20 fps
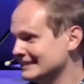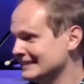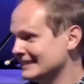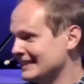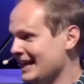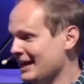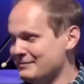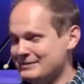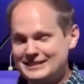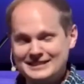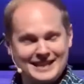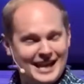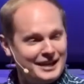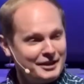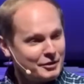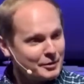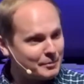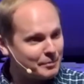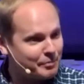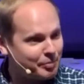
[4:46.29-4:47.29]
I mean, they
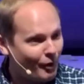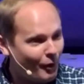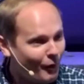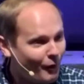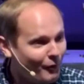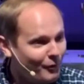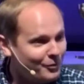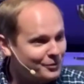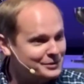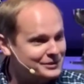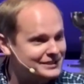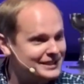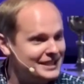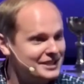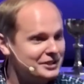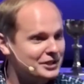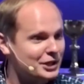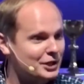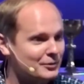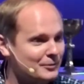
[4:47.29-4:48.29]
are bold. They
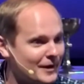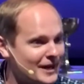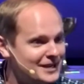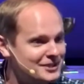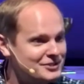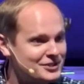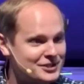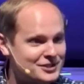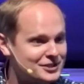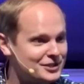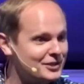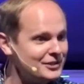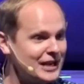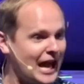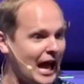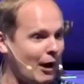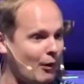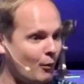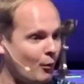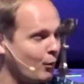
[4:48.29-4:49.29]
are courageous. They're
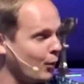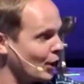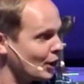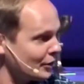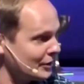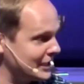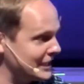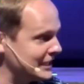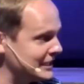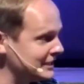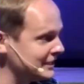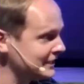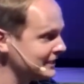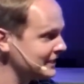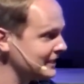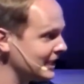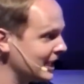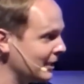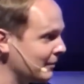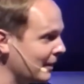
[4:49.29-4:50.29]
not worried
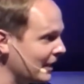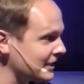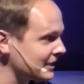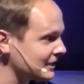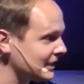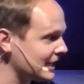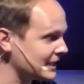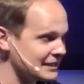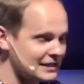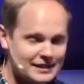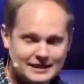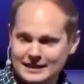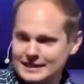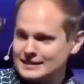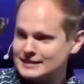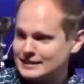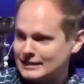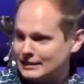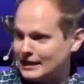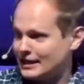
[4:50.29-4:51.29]
about a lot of the
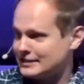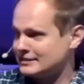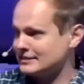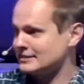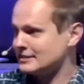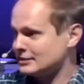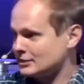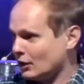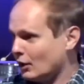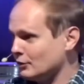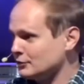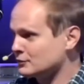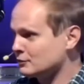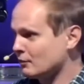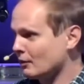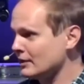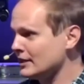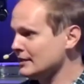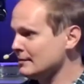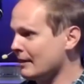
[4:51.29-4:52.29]
things that us as adults
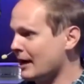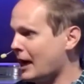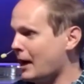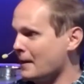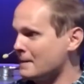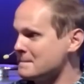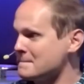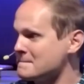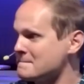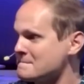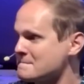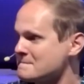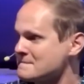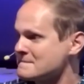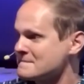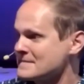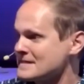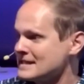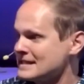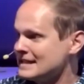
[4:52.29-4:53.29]
worry about.
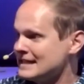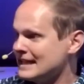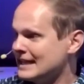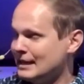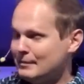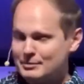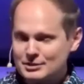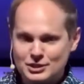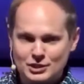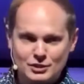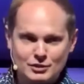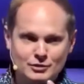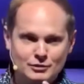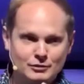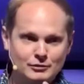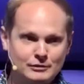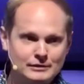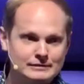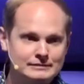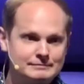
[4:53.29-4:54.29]
And number
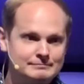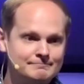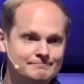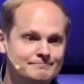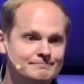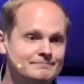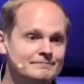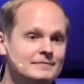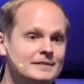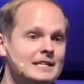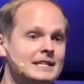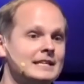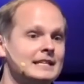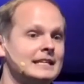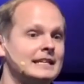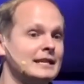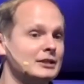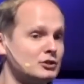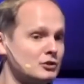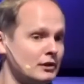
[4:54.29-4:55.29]
2,
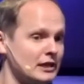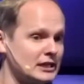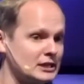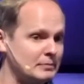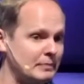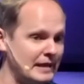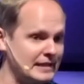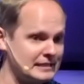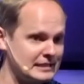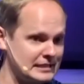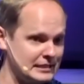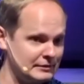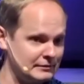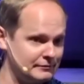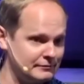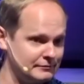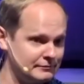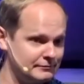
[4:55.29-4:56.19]
kids are expensive.